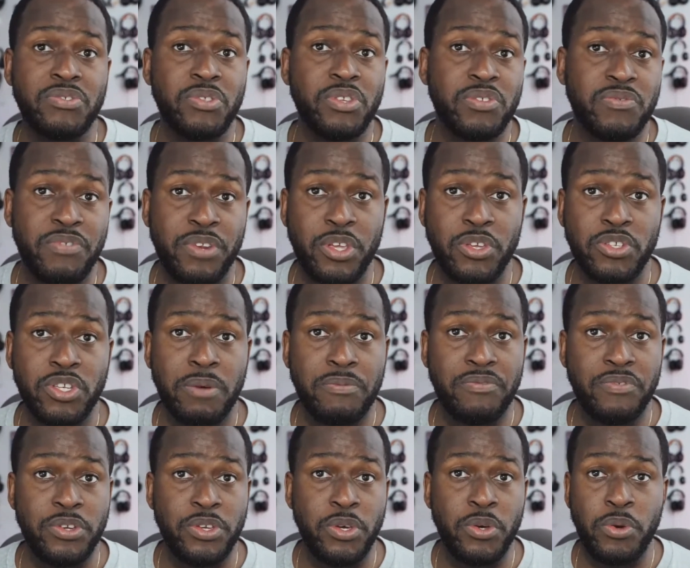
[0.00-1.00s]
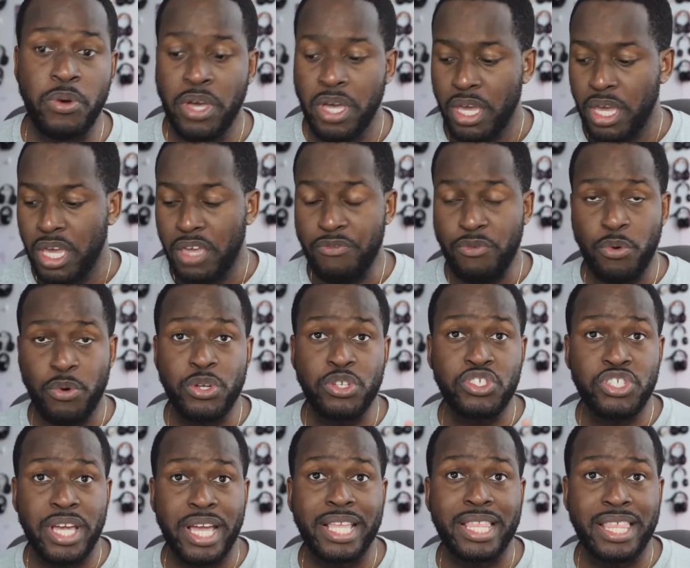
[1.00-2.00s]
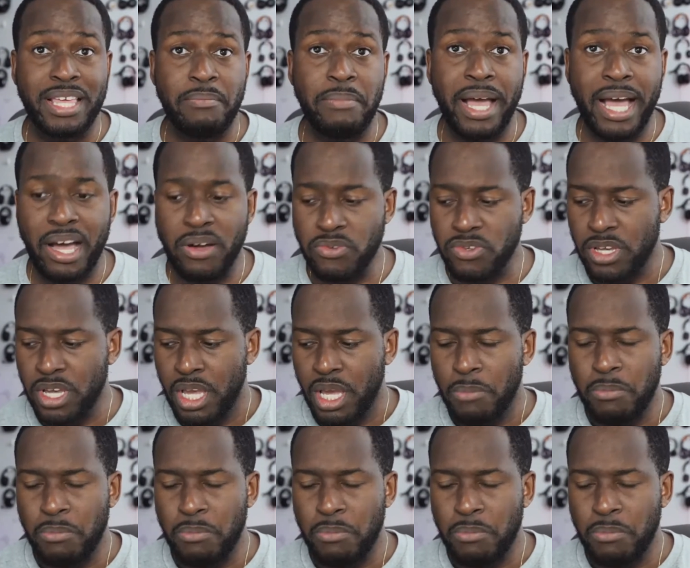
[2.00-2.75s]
of those videos up for you if you want to check them out.